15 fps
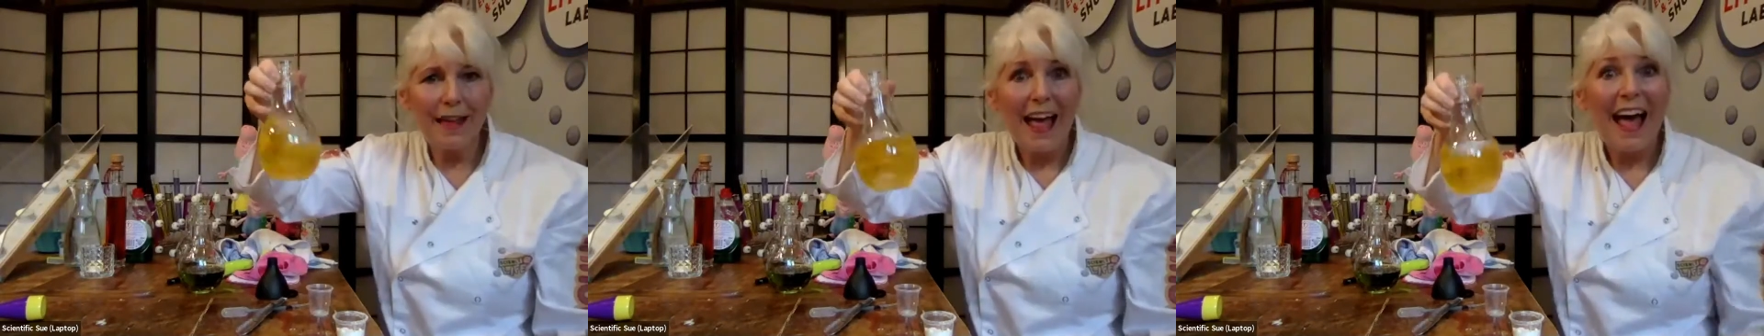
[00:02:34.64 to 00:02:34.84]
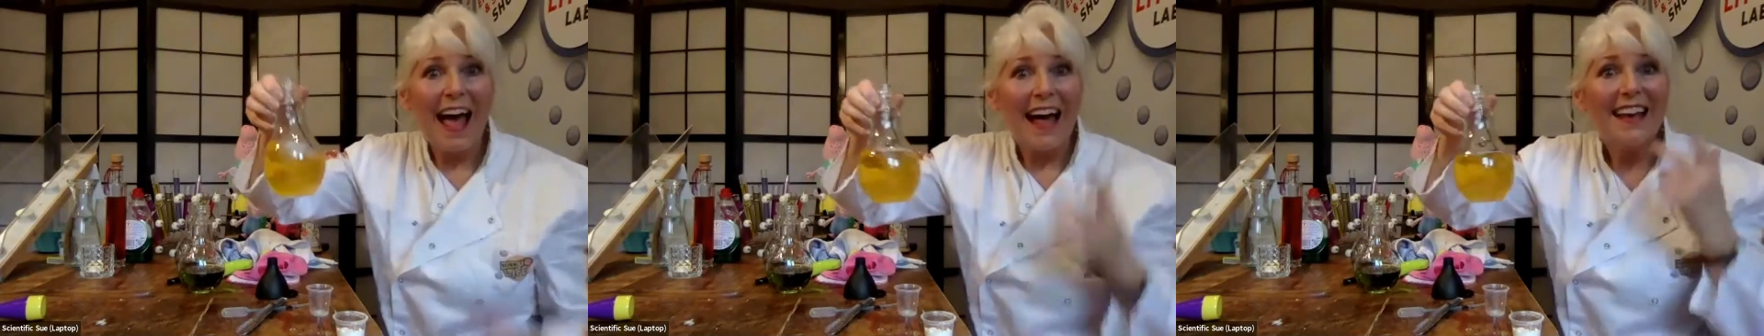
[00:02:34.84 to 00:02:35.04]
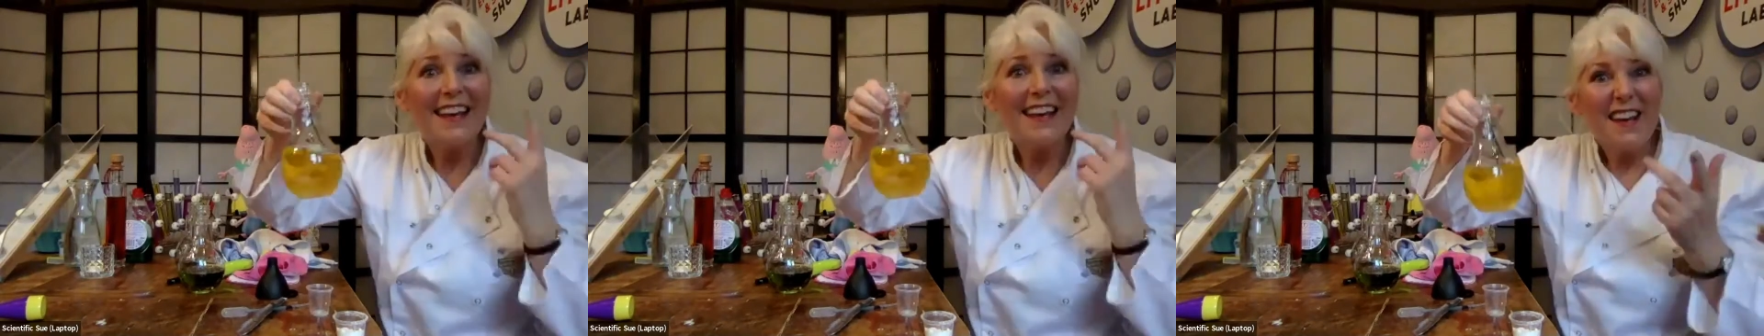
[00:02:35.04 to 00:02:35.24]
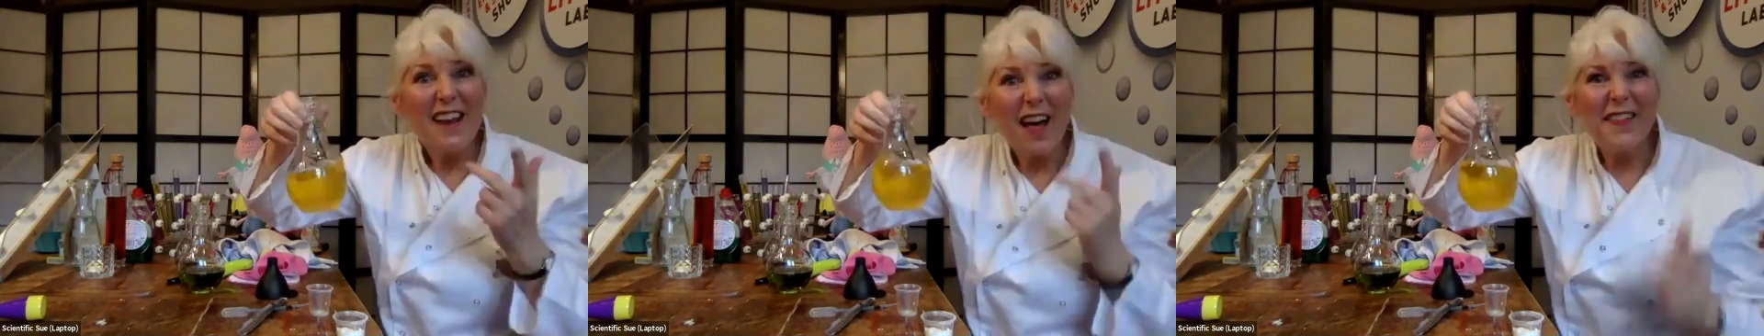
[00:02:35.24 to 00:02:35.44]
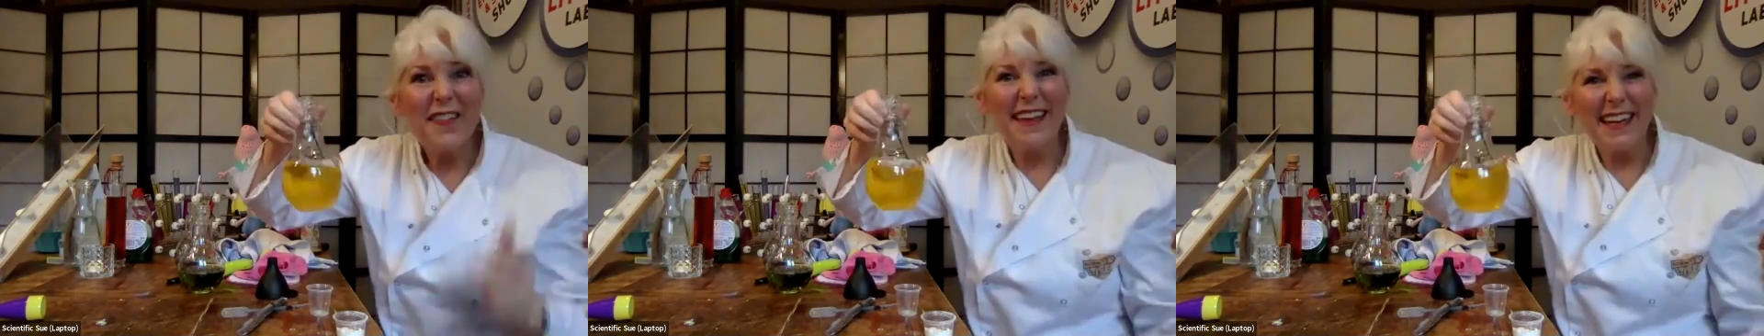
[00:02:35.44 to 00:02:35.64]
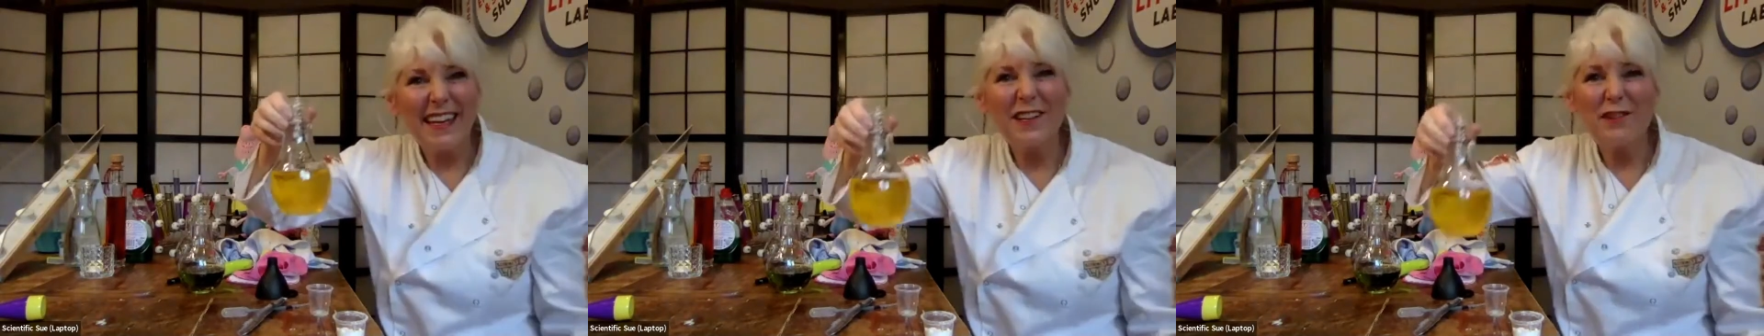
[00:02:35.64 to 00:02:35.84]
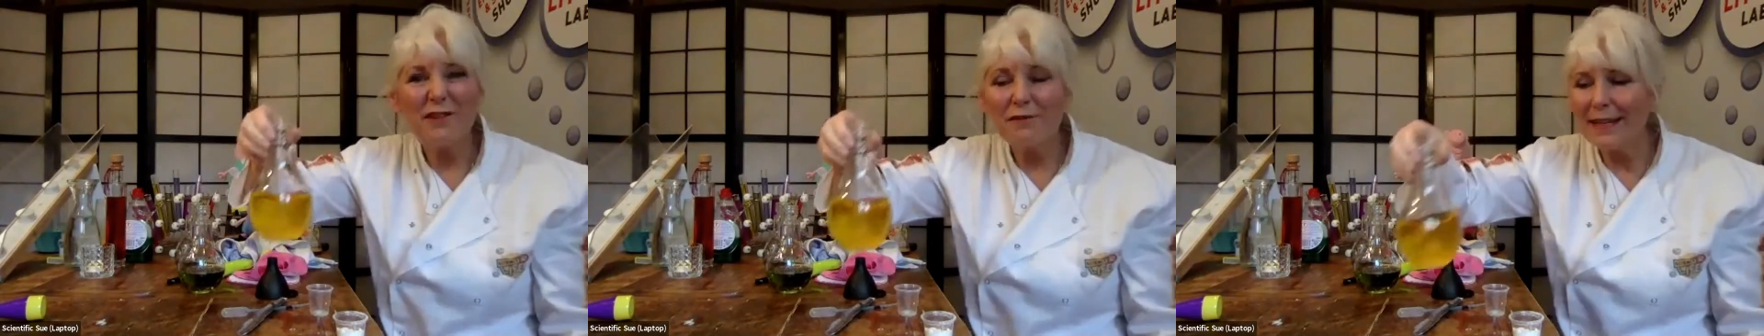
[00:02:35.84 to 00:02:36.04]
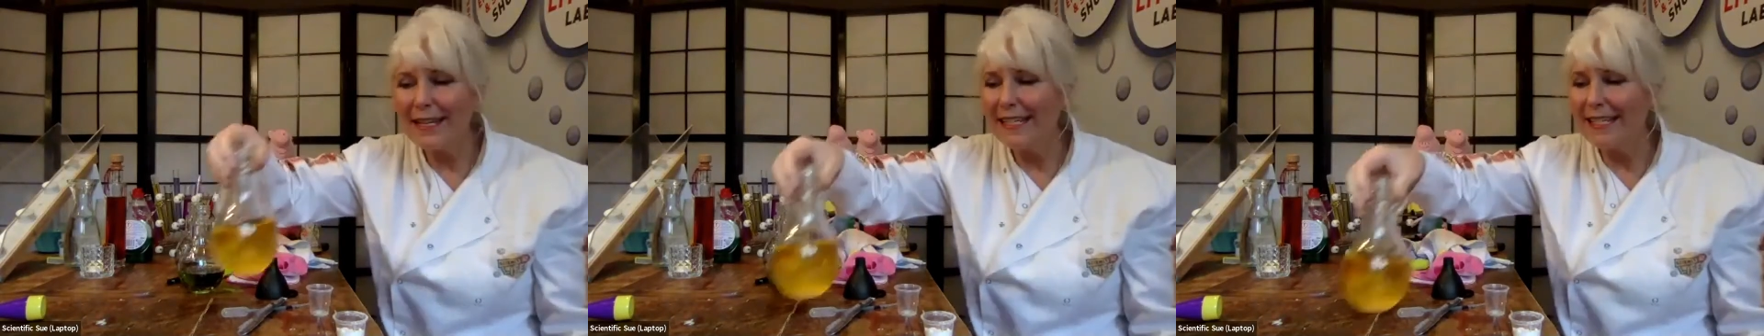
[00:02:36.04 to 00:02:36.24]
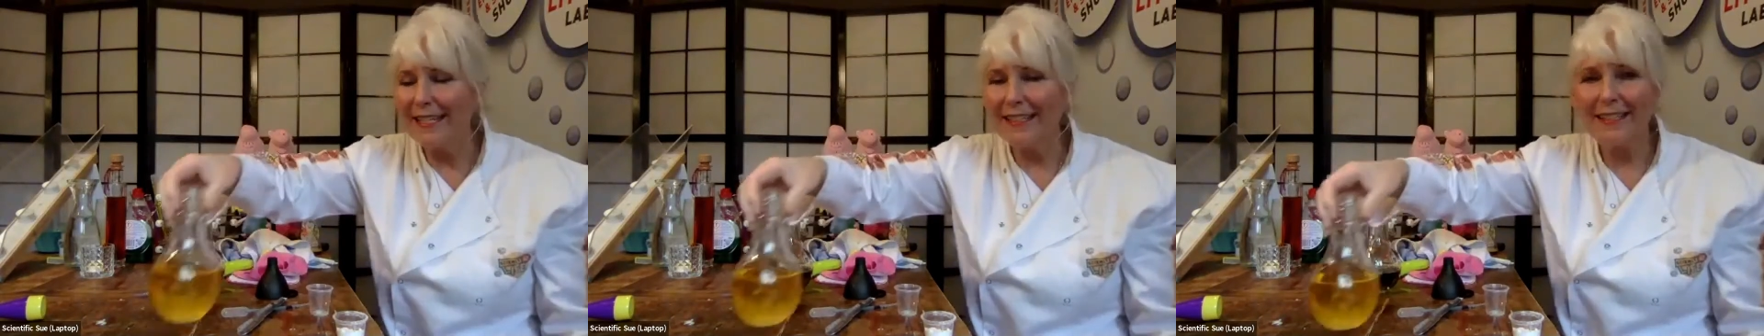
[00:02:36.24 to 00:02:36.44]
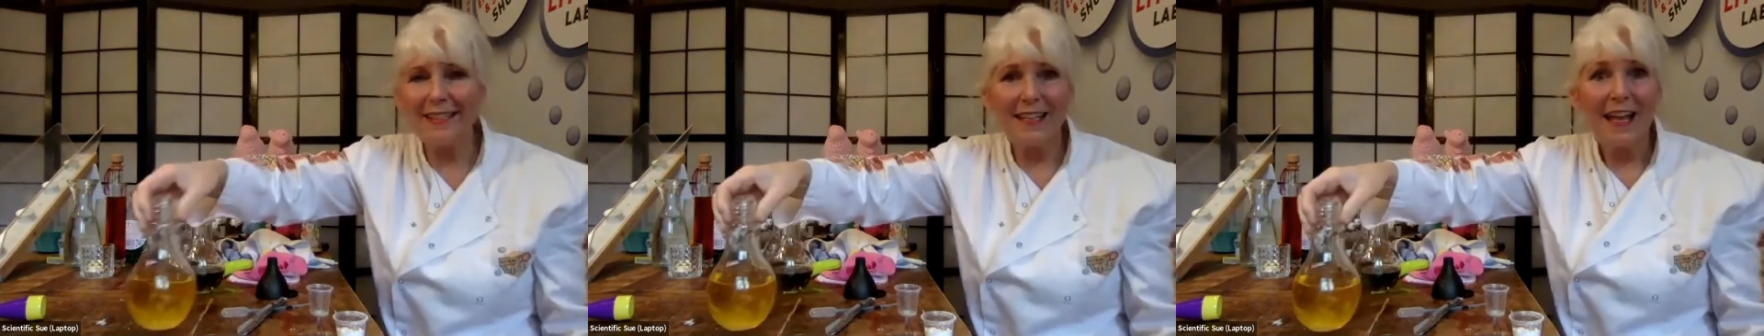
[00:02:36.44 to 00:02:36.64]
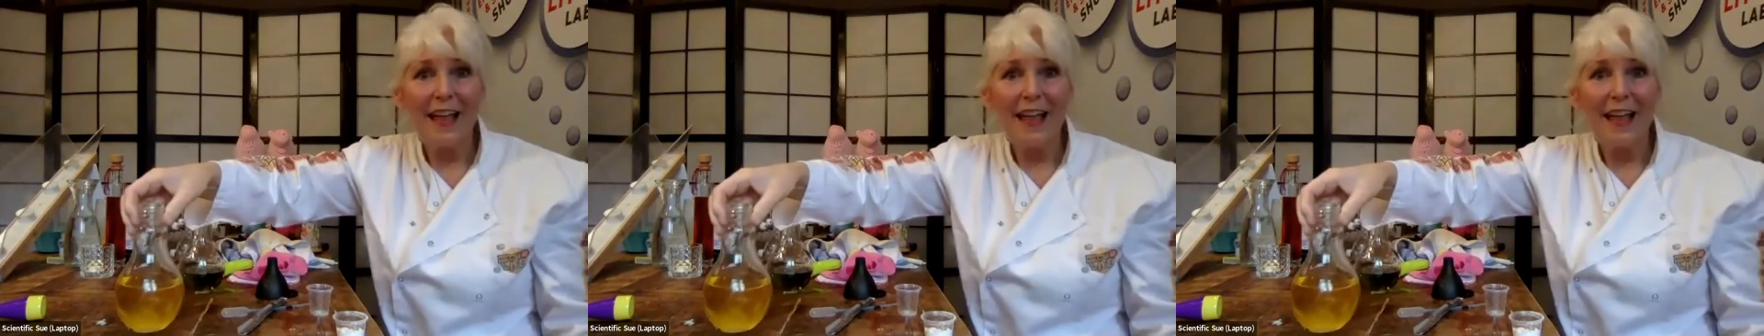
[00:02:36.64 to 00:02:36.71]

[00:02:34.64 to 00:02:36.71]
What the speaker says: another ingredient